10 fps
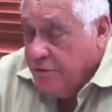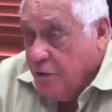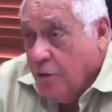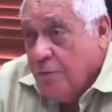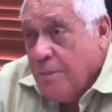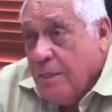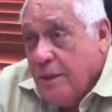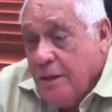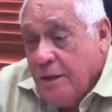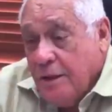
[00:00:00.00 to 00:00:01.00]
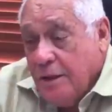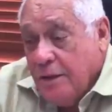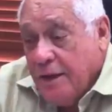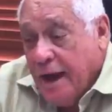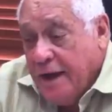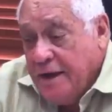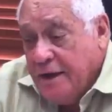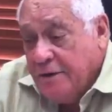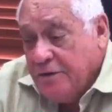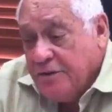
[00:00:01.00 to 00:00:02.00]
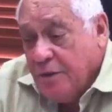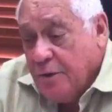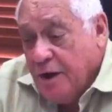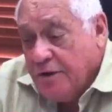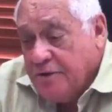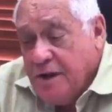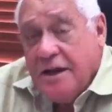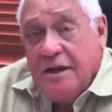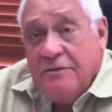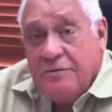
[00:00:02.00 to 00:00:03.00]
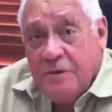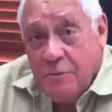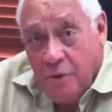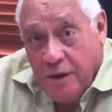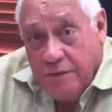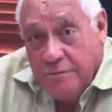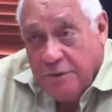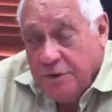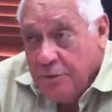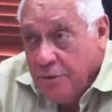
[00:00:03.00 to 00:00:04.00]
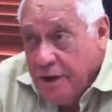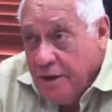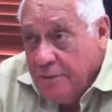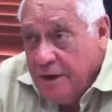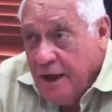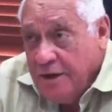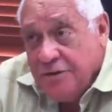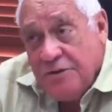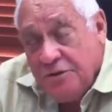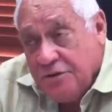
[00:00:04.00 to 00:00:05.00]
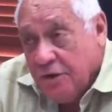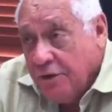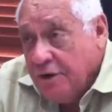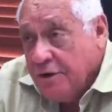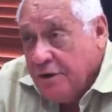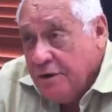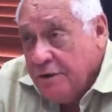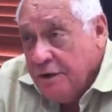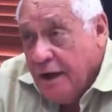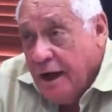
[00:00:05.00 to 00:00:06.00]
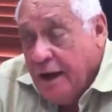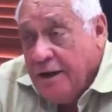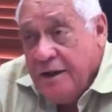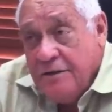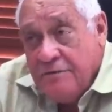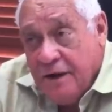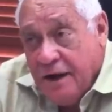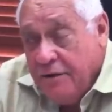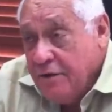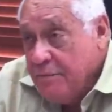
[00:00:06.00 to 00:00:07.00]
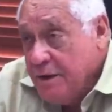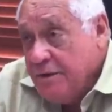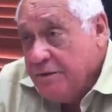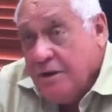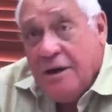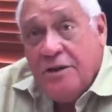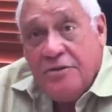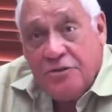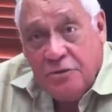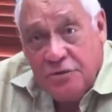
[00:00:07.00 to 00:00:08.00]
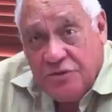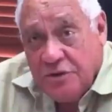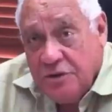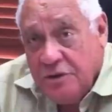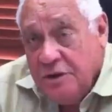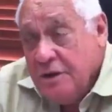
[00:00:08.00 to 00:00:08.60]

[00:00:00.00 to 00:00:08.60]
So, the idea is that we're not taking from one. The railway and its historical and environmental and social